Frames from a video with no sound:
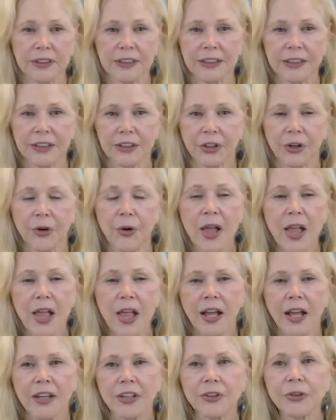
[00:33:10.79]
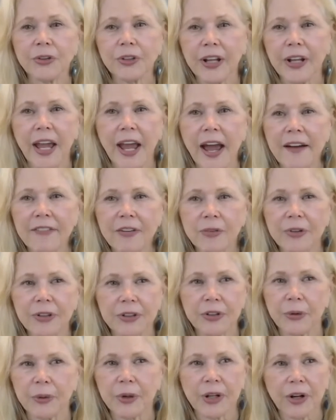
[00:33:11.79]
You know, you can have it. You
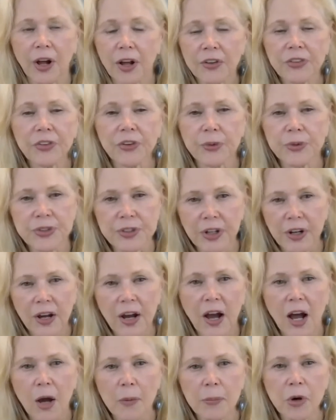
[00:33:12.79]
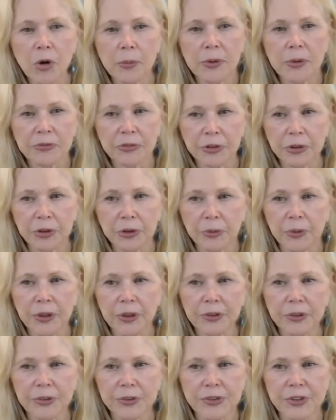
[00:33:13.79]
know, it also is an aha moment for your
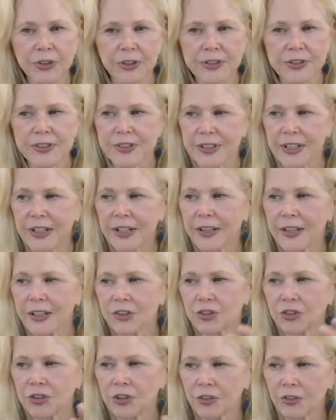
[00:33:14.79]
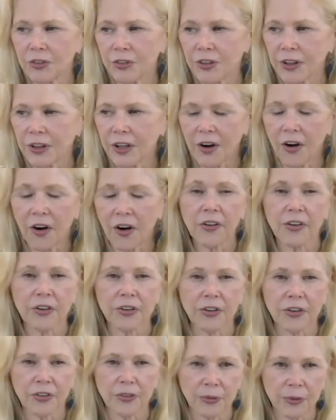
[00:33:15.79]
reader is going to say that she, the
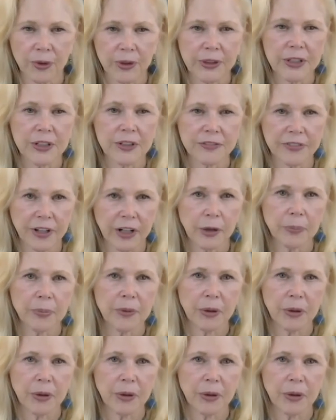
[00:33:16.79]
character really developed.